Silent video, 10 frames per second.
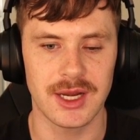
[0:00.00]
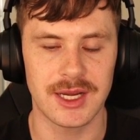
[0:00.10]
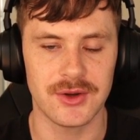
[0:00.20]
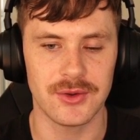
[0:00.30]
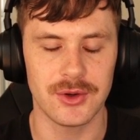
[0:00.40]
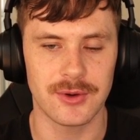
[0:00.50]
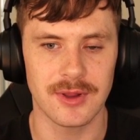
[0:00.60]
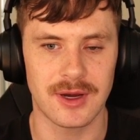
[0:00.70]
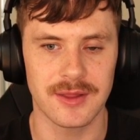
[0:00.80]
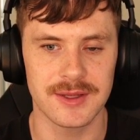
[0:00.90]
I don't know what a
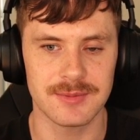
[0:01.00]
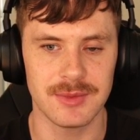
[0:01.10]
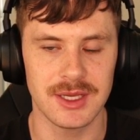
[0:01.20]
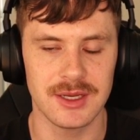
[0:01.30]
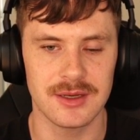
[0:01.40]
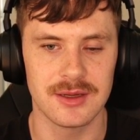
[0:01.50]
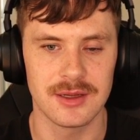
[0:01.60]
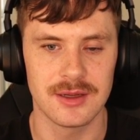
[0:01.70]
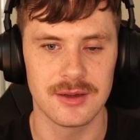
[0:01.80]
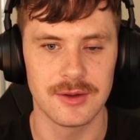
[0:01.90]
lot of these mean.
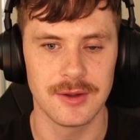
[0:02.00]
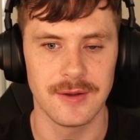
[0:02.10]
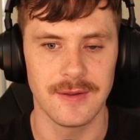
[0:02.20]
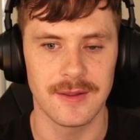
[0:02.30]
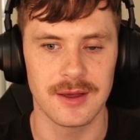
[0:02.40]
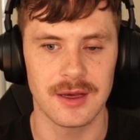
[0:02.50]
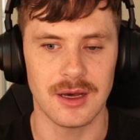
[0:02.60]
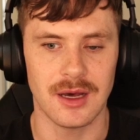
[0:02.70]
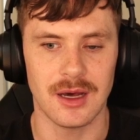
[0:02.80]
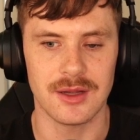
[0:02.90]

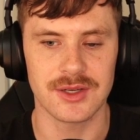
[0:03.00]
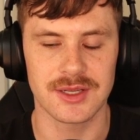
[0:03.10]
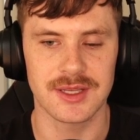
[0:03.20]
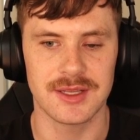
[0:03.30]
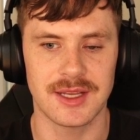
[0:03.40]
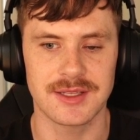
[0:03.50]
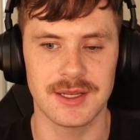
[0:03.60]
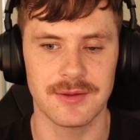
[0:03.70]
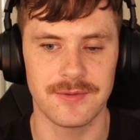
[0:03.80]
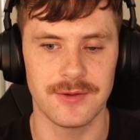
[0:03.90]
Adjust the intensity of
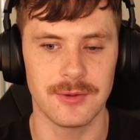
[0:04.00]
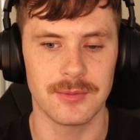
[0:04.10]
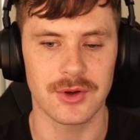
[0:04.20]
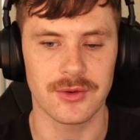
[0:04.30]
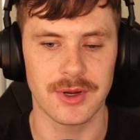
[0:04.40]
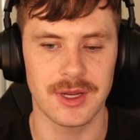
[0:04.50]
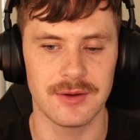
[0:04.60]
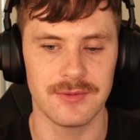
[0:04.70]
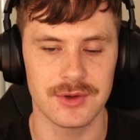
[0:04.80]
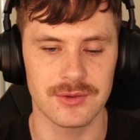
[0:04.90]
the film grain
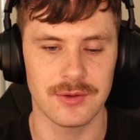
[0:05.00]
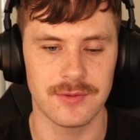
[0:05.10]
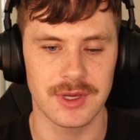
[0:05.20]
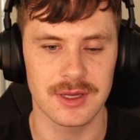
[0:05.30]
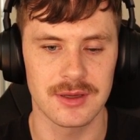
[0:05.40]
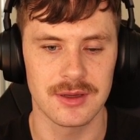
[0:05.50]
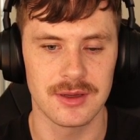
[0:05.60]
visual effect.